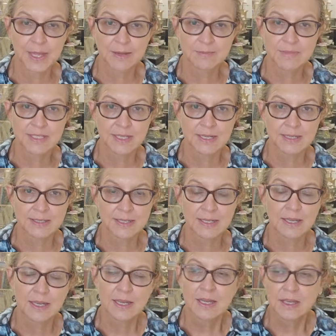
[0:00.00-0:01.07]
sizing.
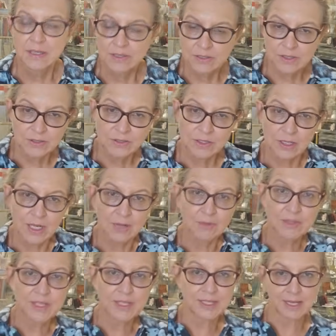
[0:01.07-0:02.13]
So you start out
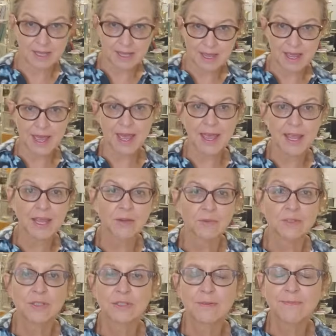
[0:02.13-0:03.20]
with an A,
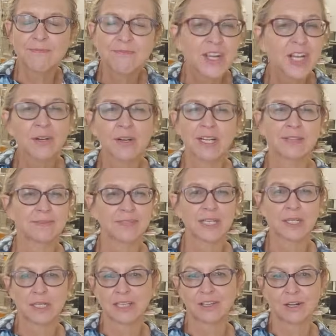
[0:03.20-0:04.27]
which is a very,
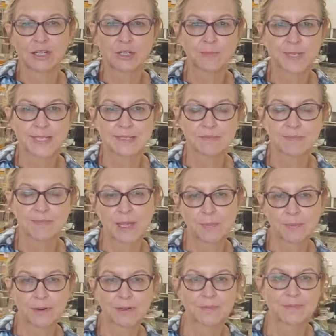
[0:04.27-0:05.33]
very large piece of
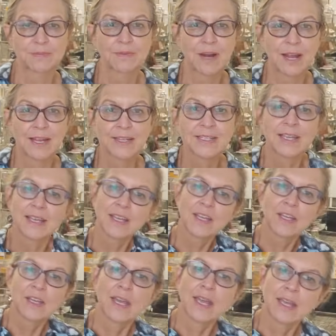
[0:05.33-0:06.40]
paper, right?
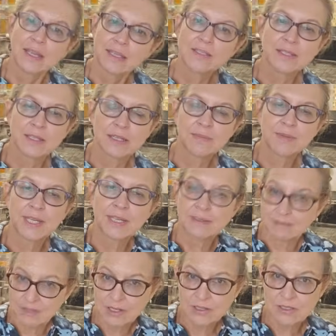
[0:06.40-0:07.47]
It's going to be
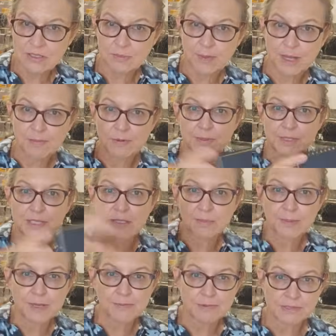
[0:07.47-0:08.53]
not just a paper, but it's a
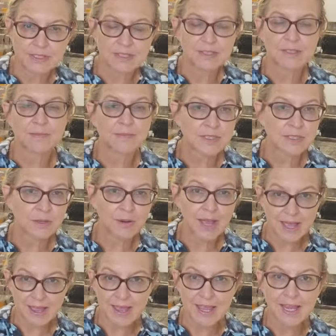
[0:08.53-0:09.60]
paper system. So
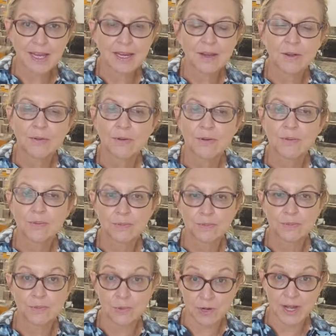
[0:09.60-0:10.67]

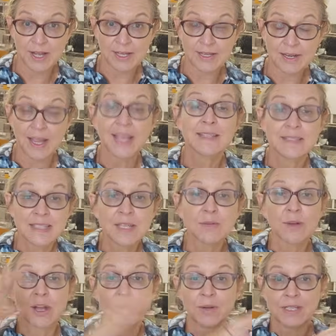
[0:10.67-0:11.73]

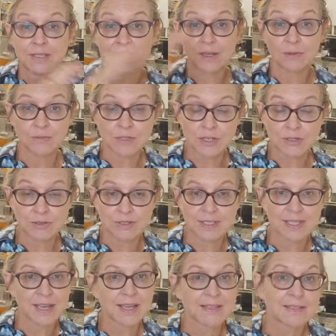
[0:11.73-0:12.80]
A0 is the original
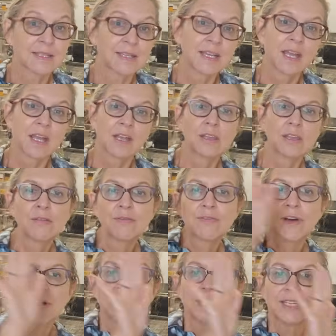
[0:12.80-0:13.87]
size. You
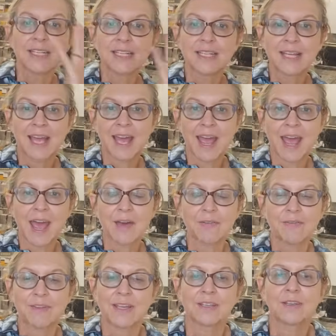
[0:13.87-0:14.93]
fold it in half
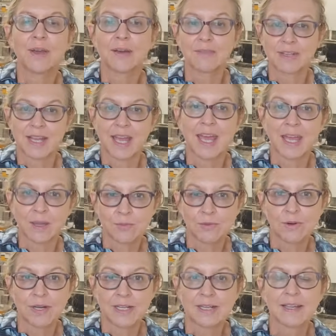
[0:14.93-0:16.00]
and you have an
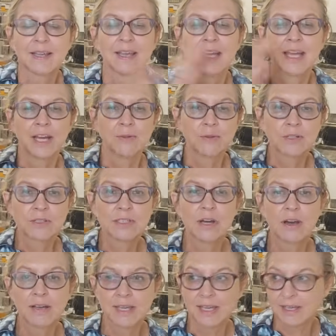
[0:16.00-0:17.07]
A1. And we're
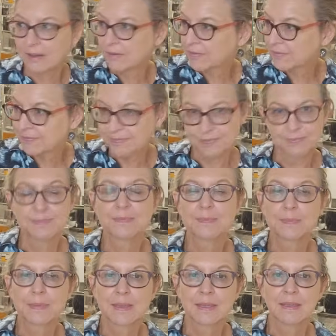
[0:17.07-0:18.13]
talking
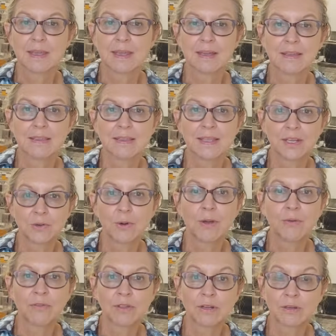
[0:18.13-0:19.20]
the
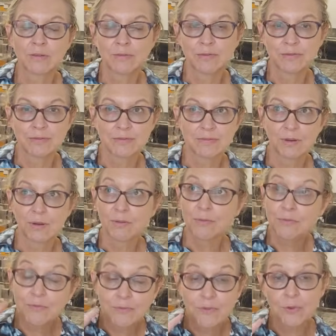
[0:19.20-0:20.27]
equivalent of
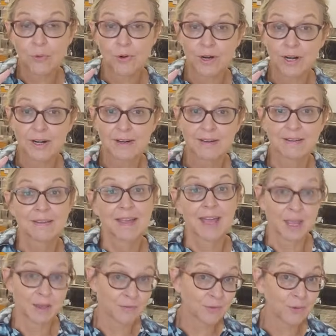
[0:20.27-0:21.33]
4
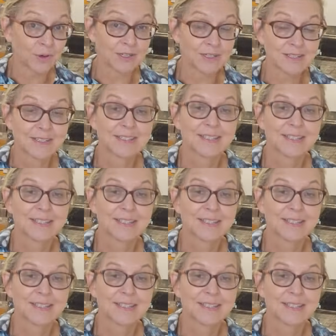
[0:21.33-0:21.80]
A4s.